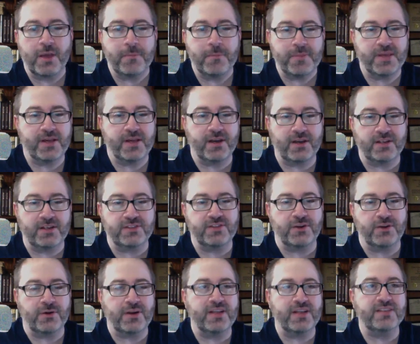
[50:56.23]
because
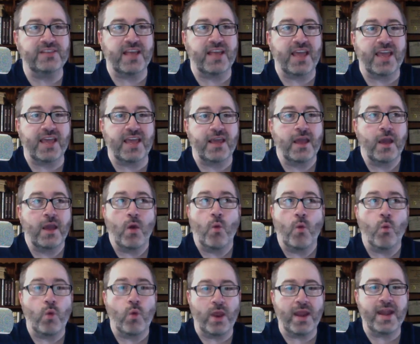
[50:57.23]
there is a
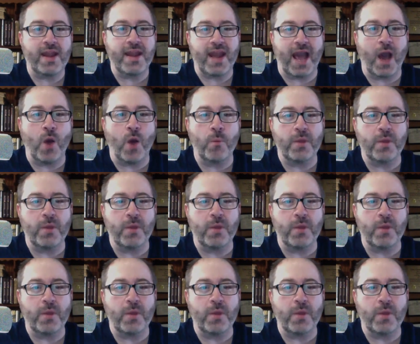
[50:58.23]
win now